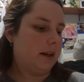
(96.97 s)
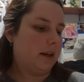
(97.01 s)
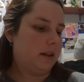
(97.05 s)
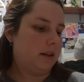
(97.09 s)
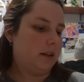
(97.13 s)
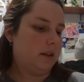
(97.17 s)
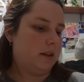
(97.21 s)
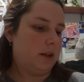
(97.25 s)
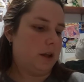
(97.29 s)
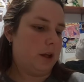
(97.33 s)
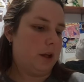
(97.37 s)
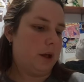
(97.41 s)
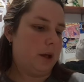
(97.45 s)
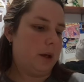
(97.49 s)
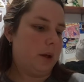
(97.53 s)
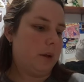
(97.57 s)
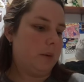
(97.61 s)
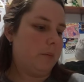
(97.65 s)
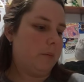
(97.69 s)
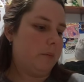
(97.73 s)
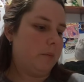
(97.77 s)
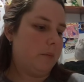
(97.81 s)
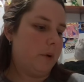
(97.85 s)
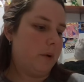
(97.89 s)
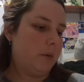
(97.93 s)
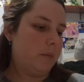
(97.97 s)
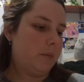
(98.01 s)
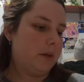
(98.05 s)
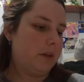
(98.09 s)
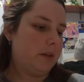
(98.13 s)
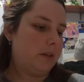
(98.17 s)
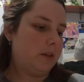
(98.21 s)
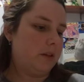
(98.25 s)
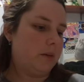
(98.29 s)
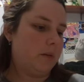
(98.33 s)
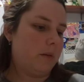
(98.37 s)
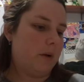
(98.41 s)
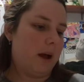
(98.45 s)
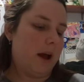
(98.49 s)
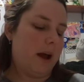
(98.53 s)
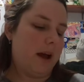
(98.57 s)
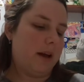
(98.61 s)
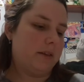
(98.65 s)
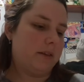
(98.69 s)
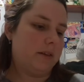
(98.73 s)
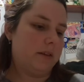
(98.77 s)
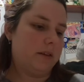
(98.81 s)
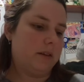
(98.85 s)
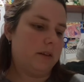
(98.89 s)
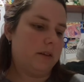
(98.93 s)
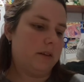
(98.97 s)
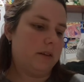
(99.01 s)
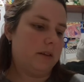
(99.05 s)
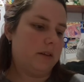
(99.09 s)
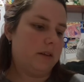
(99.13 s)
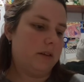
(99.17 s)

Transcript: It's a moment you ask,